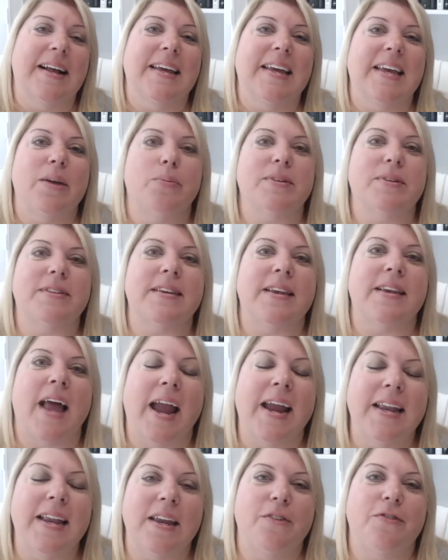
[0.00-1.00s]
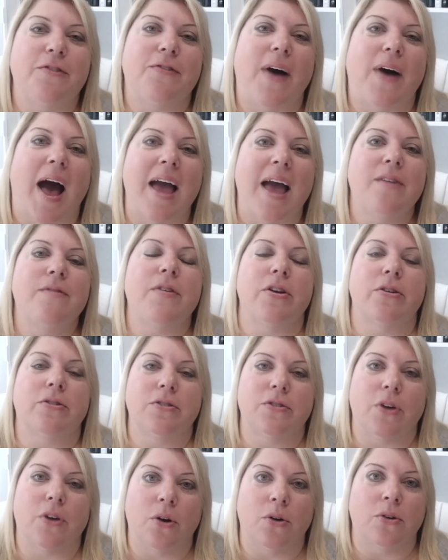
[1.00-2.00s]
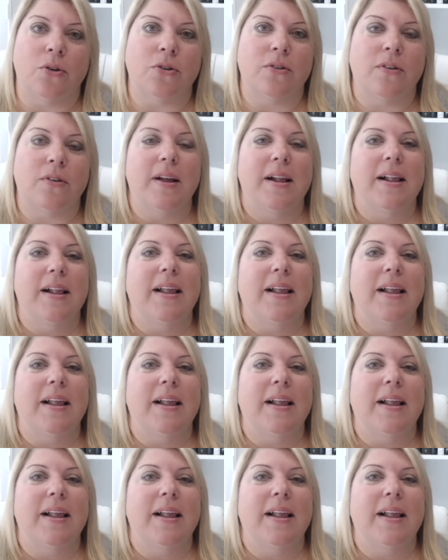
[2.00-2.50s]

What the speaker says: He was 95 years old.